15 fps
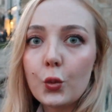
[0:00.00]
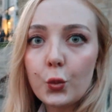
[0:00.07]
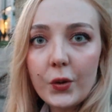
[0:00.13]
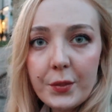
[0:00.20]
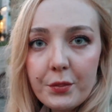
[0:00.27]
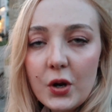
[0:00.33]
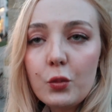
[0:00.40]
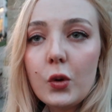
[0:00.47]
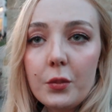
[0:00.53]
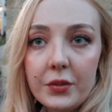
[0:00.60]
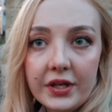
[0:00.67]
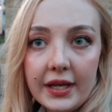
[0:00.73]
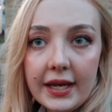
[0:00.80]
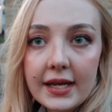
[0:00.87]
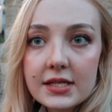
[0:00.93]

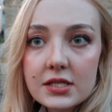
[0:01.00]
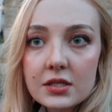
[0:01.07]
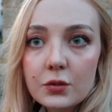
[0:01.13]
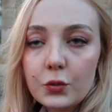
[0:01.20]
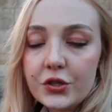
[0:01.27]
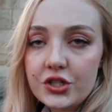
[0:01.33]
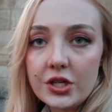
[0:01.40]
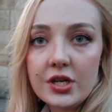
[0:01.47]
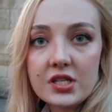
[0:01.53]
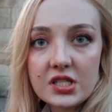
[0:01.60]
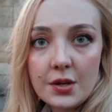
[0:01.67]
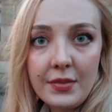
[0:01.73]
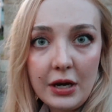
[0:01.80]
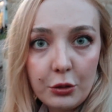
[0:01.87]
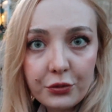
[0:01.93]
Whitmer-Watmergate, which is
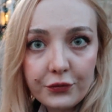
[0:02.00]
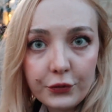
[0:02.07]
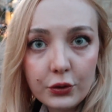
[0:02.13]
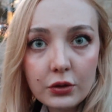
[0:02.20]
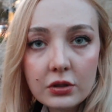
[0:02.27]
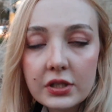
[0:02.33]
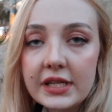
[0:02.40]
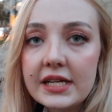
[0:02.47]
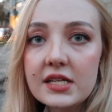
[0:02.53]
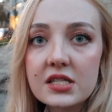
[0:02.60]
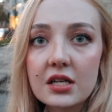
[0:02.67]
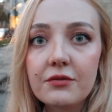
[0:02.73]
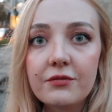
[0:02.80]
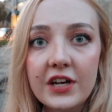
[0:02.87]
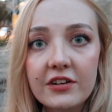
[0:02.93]
a mouthful, is
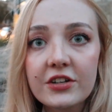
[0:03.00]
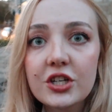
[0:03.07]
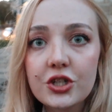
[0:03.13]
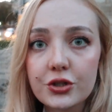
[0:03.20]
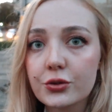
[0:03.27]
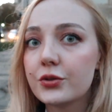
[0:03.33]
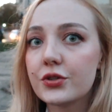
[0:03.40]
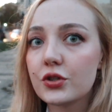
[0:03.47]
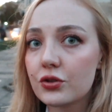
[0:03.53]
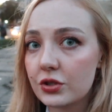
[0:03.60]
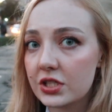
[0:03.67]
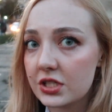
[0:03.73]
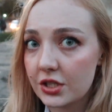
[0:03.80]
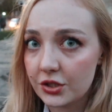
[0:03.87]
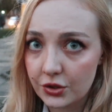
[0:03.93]
a very short
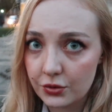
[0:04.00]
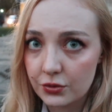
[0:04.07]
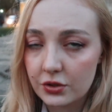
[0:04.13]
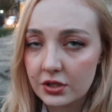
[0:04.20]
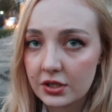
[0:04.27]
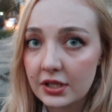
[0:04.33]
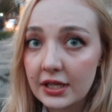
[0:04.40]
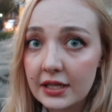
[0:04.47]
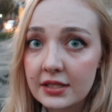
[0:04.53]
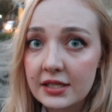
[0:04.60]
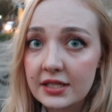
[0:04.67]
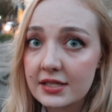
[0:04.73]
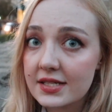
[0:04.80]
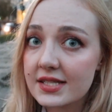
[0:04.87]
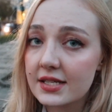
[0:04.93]
street in York, and
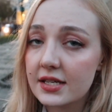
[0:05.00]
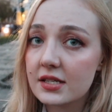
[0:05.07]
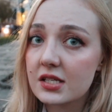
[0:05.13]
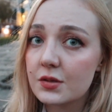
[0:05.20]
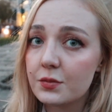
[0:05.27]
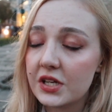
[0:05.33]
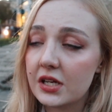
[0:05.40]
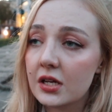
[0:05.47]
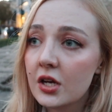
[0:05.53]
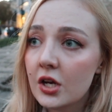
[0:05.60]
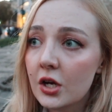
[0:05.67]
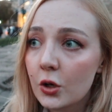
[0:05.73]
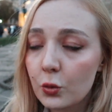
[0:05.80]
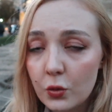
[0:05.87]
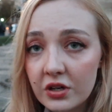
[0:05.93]
it is said to be
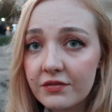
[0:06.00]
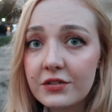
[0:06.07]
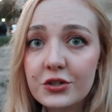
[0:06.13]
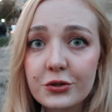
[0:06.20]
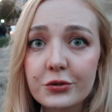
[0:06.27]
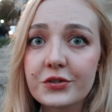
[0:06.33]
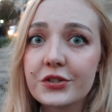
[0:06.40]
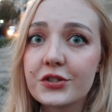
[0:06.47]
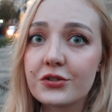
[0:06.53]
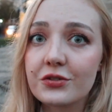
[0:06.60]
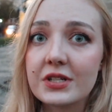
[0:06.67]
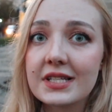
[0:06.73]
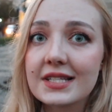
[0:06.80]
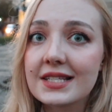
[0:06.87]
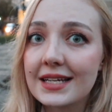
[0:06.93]
one of the shortest
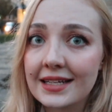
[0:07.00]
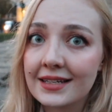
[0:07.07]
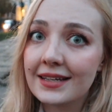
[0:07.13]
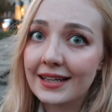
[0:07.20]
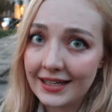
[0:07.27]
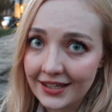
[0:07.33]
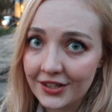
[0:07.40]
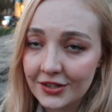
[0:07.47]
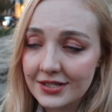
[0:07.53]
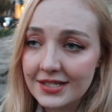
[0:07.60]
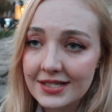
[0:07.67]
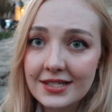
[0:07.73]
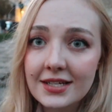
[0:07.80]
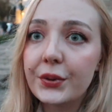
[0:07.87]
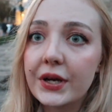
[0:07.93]
streets in
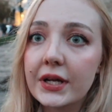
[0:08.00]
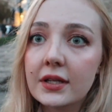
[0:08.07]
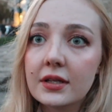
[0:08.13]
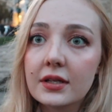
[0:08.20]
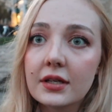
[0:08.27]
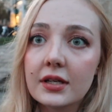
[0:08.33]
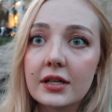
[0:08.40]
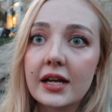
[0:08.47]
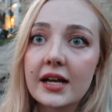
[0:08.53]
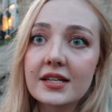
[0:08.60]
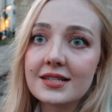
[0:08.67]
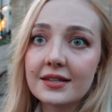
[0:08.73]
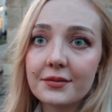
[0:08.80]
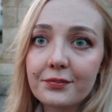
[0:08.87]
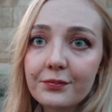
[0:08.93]
England, but it
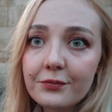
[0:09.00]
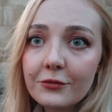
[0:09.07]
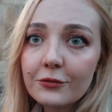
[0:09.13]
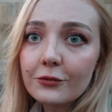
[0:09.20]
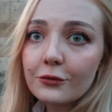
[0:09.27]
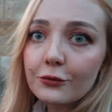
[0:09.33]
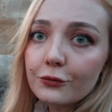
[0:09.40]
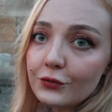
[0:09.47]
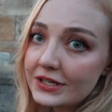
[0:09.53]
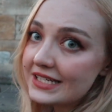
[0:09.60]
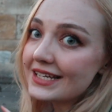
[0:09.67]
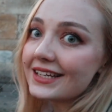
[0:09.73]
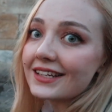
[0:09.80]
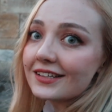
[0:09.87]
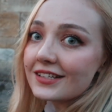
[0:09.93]
has a
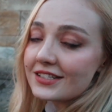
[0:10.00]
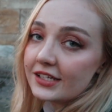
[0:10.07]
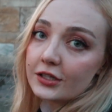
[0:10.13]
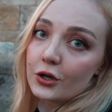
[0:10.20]
ridiculously